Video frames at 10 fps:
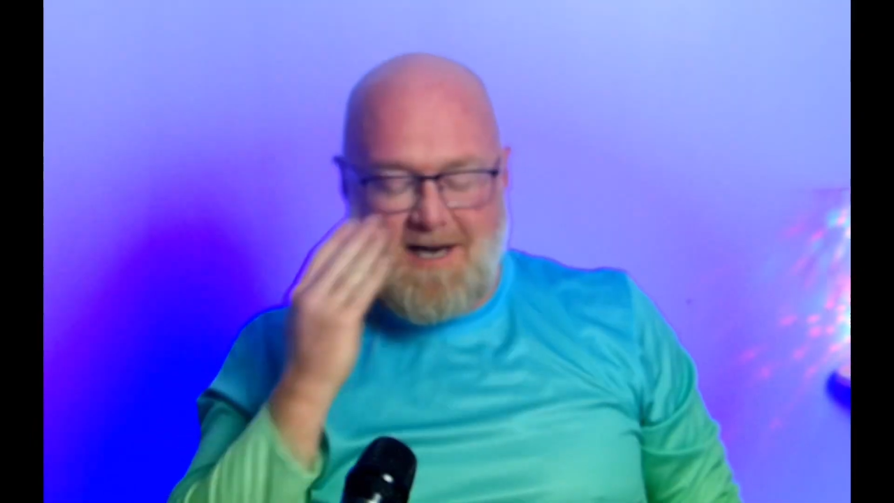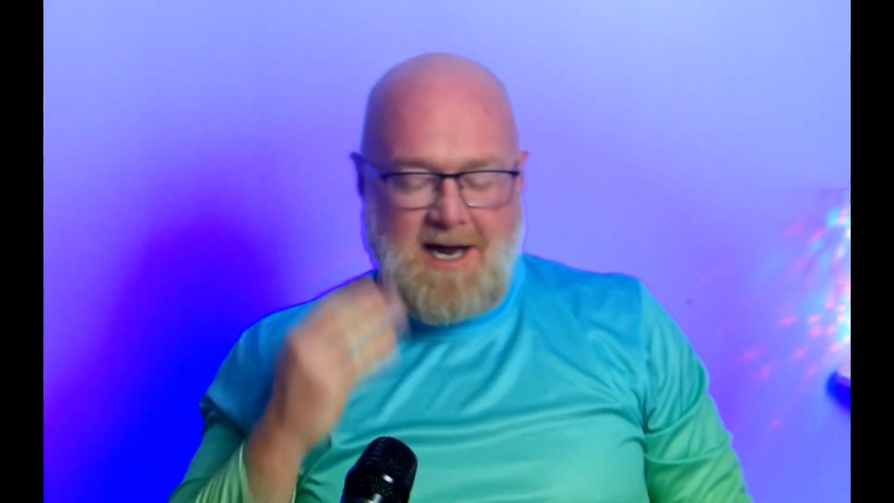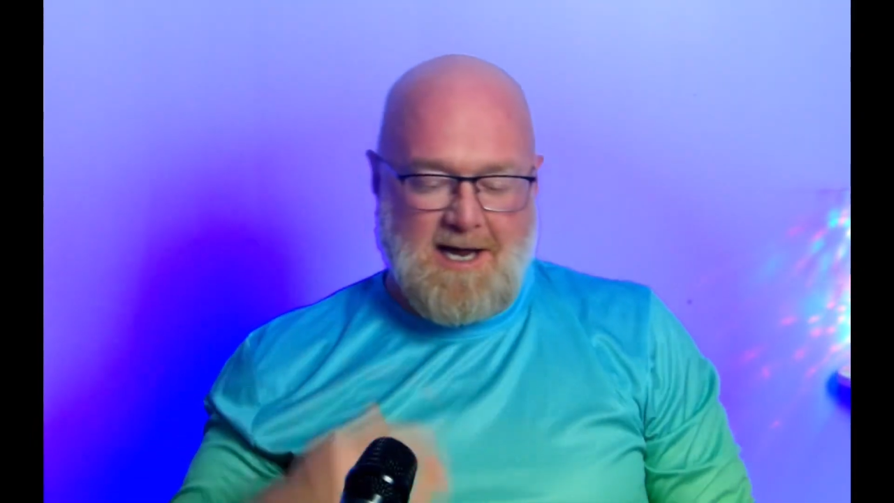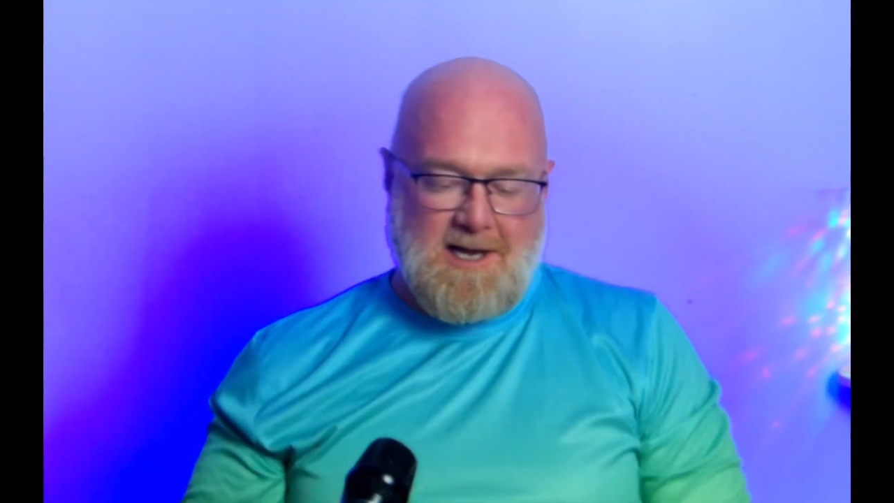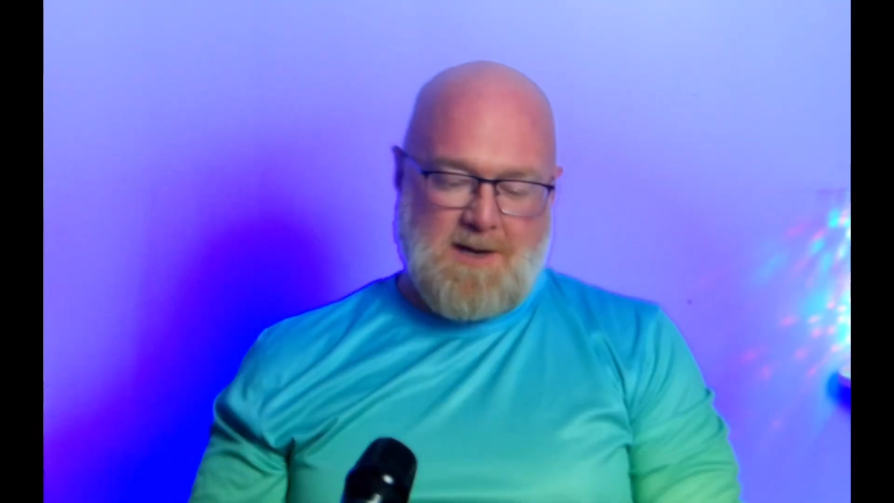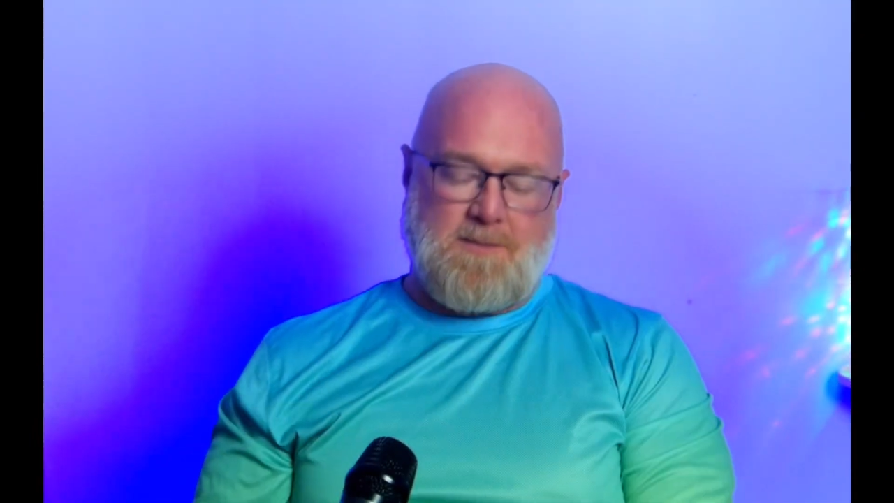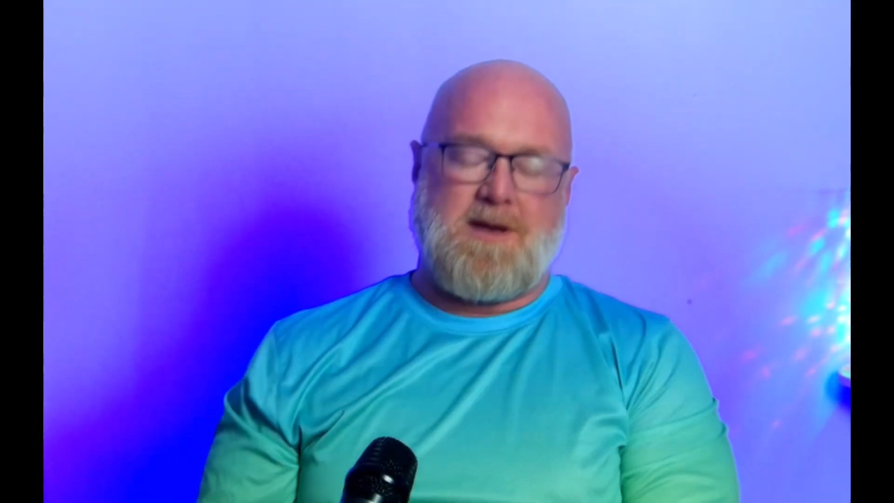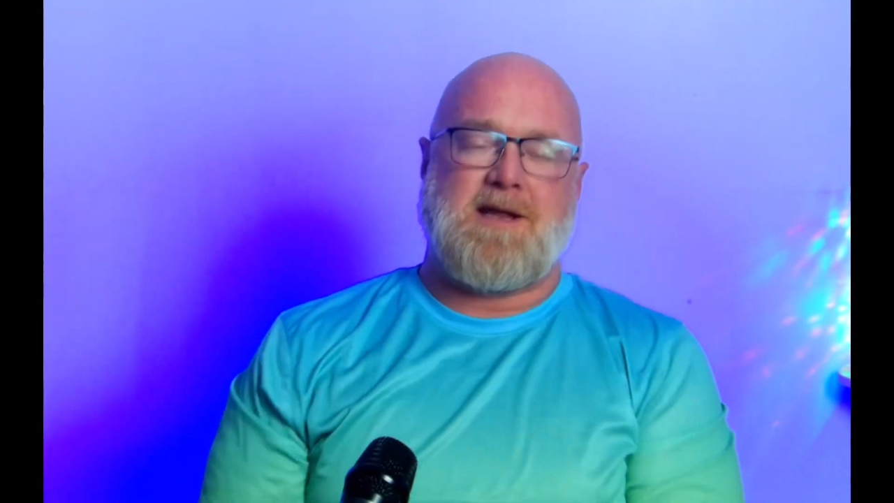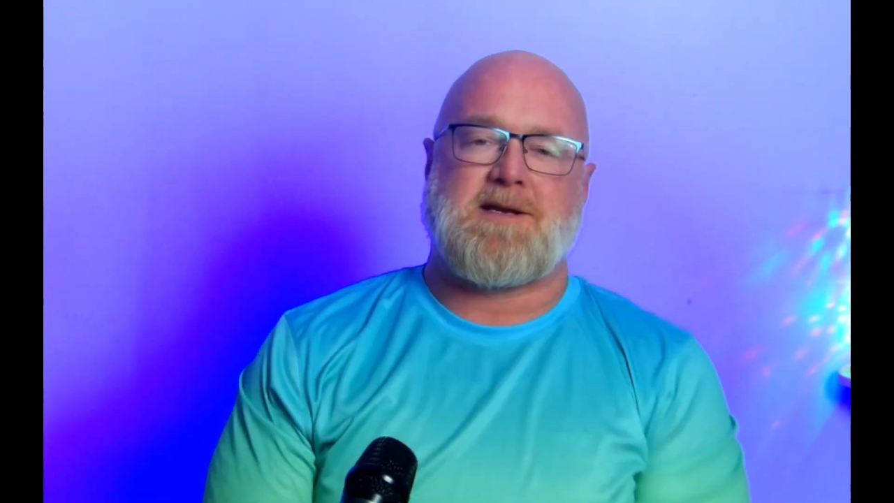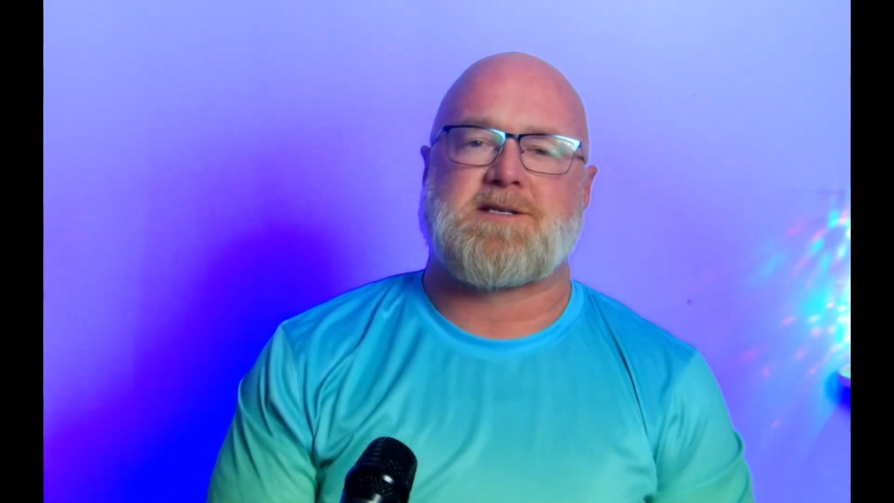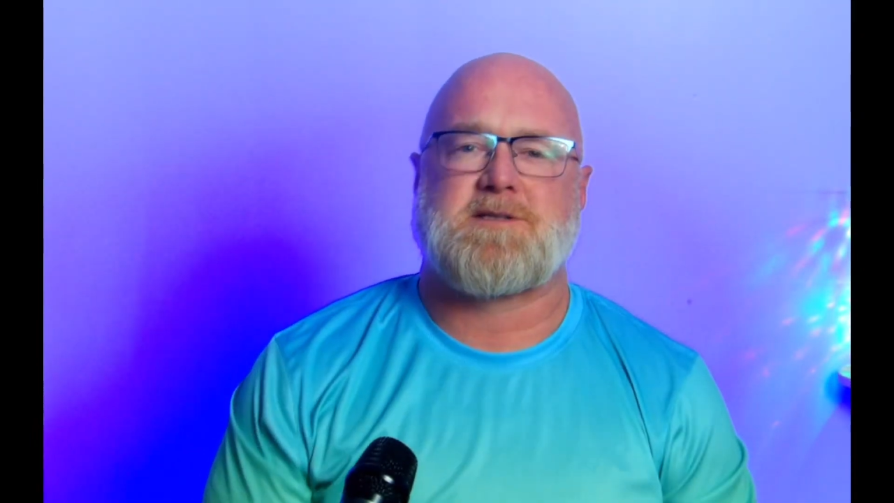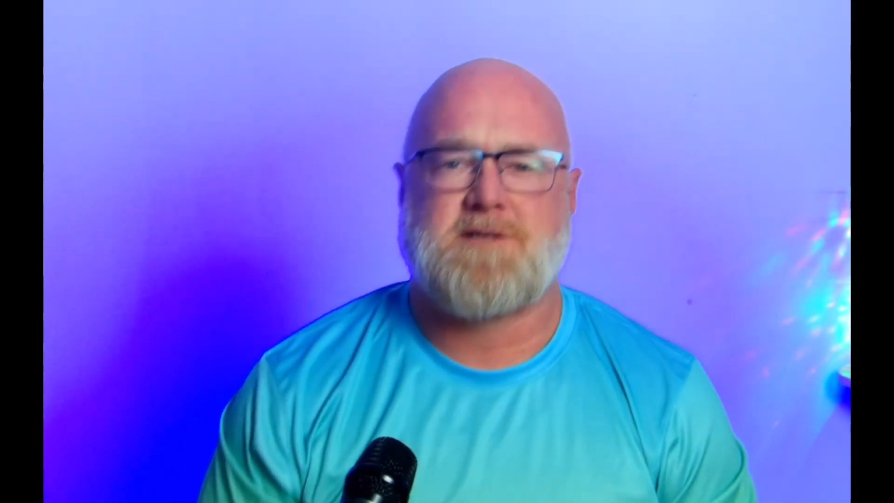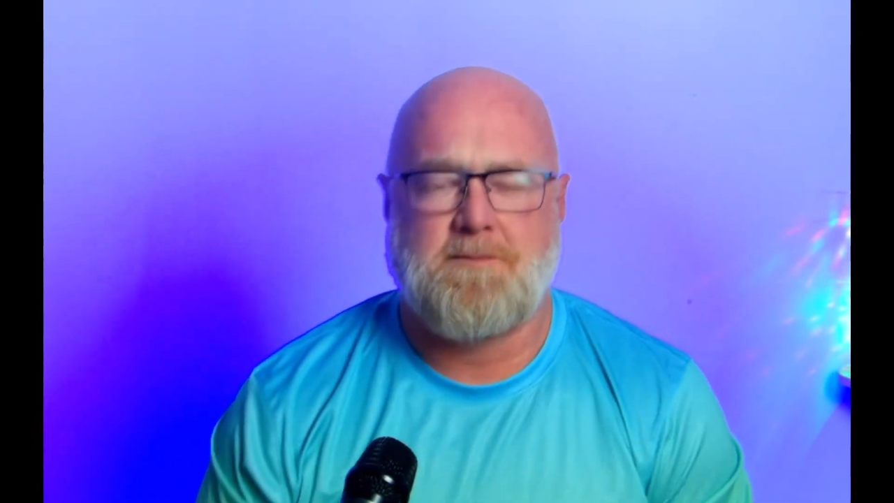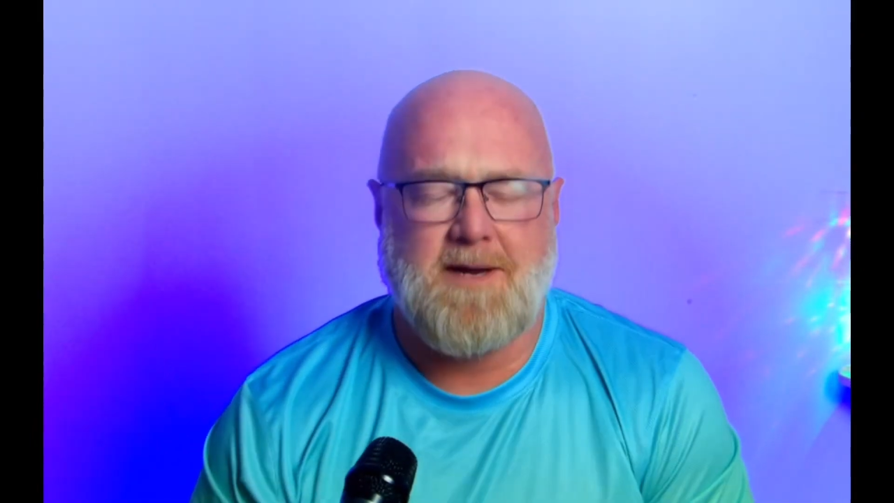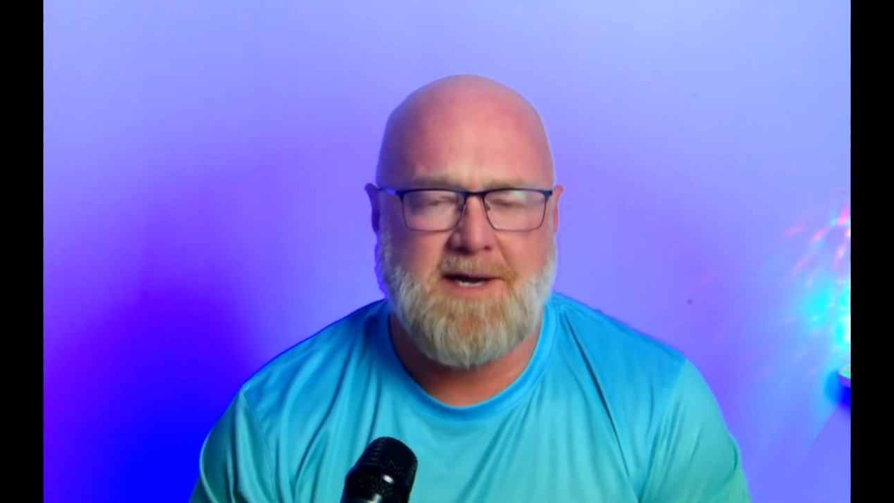Uh,
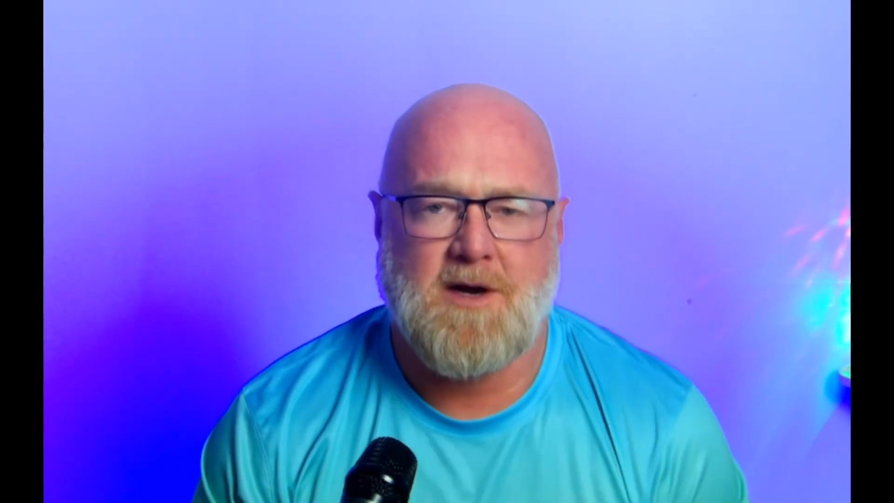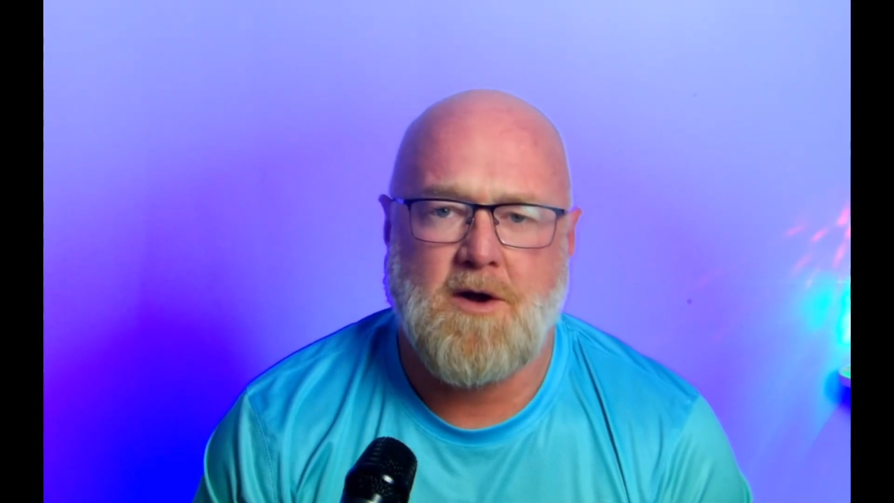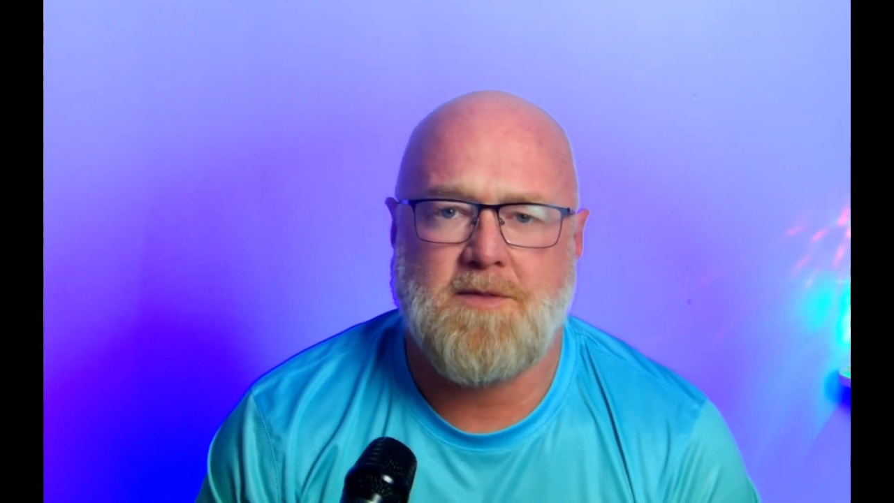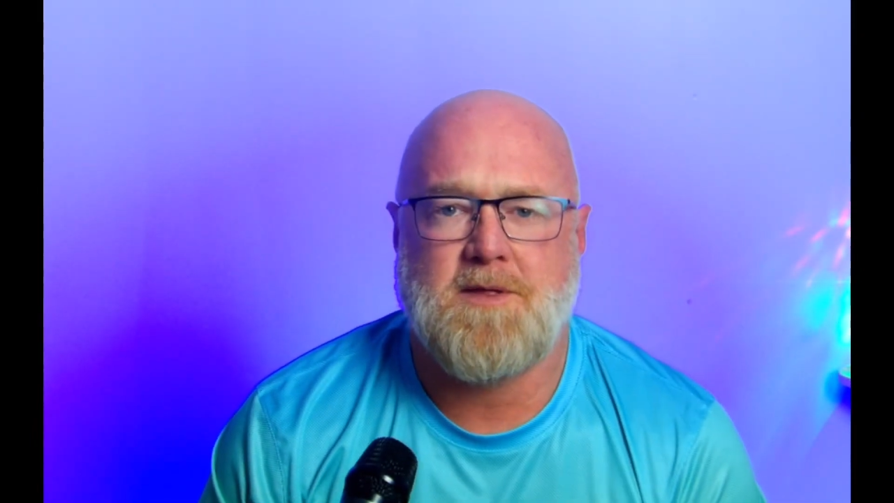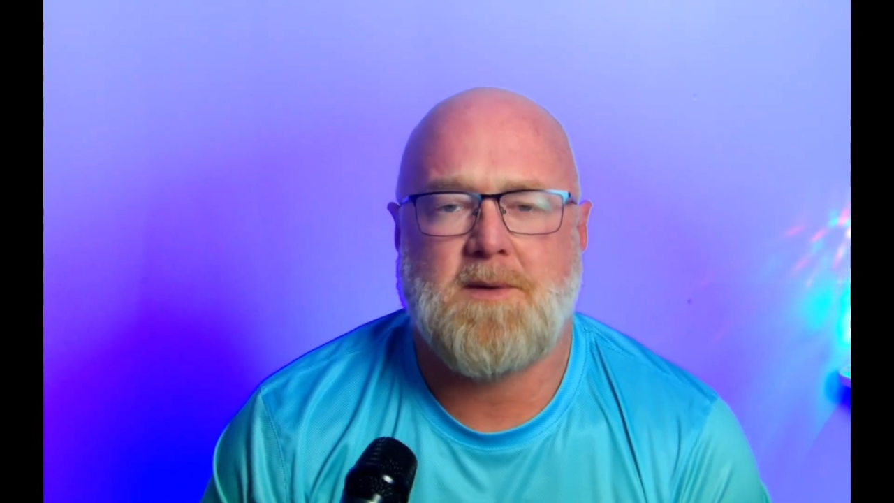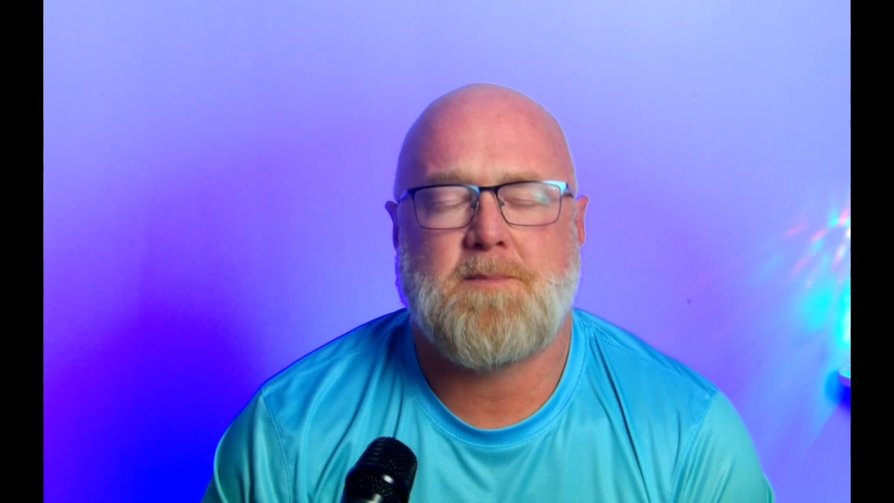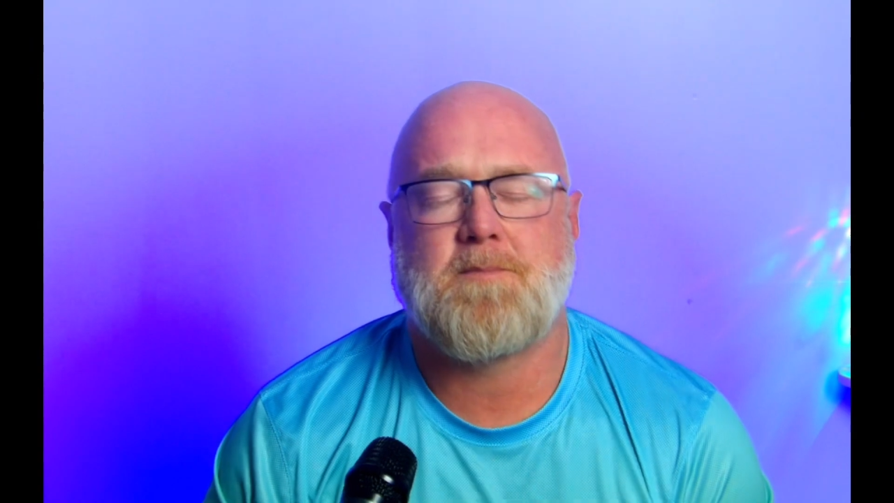depending on the